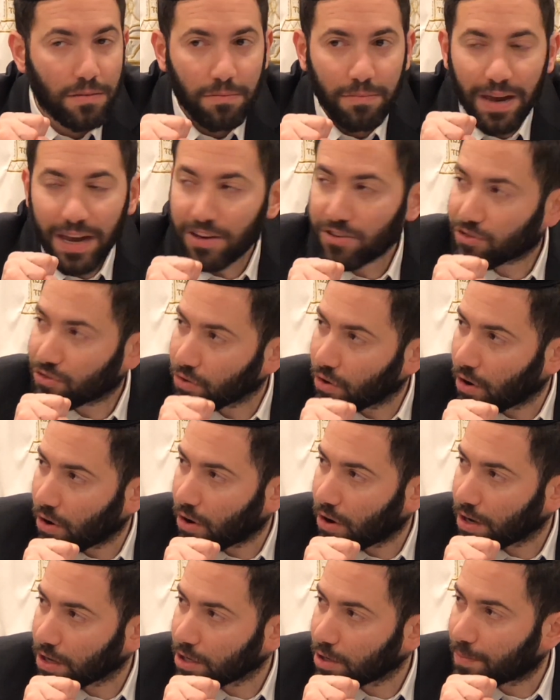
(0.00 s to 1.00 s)
make
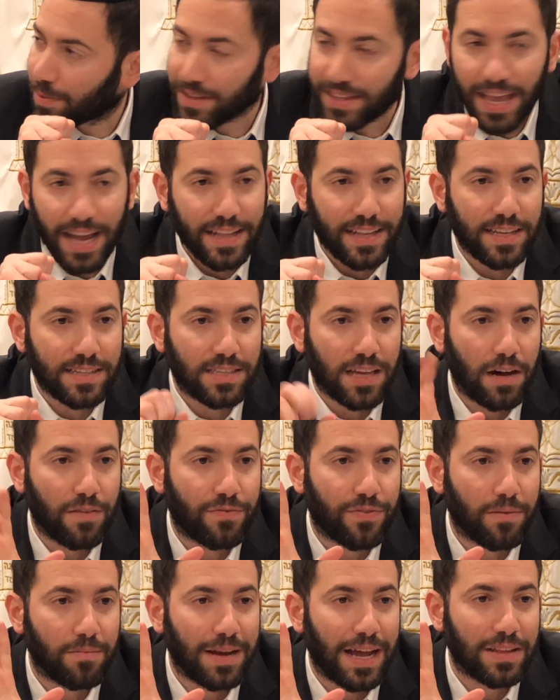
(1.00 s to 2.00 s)
sure you protect
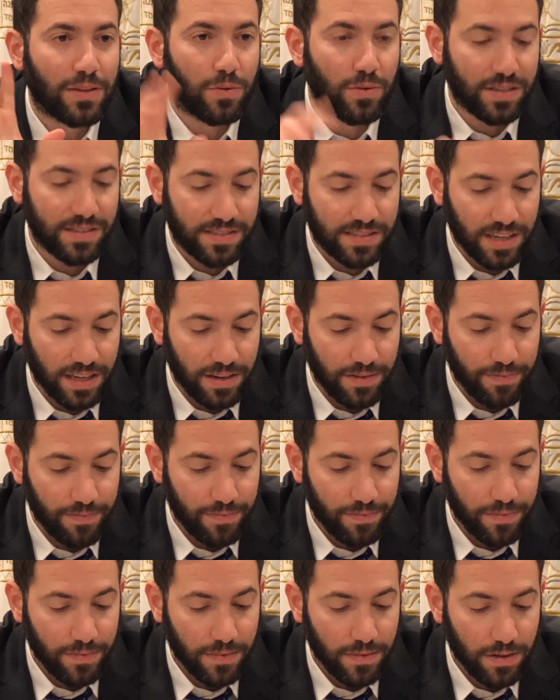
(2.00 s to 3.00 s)
yourself from not doing sin.
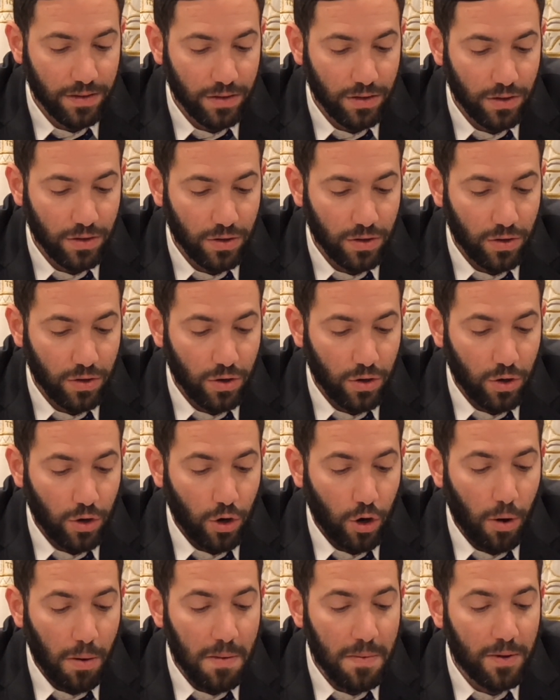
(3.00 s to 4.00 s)

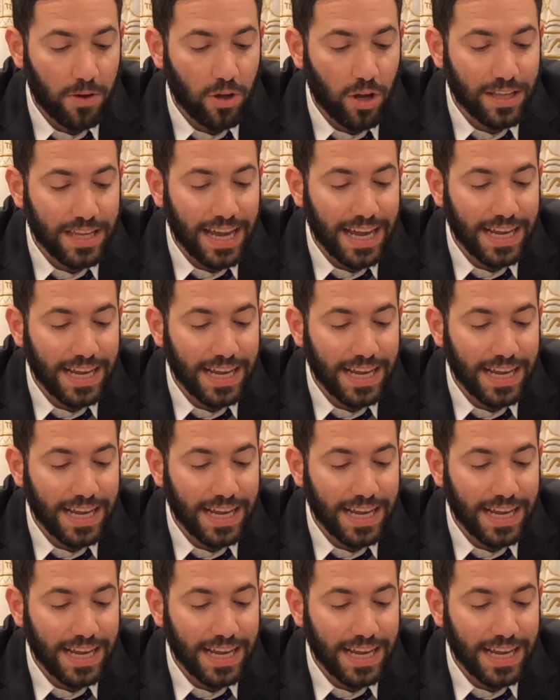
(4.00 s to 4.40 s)
And when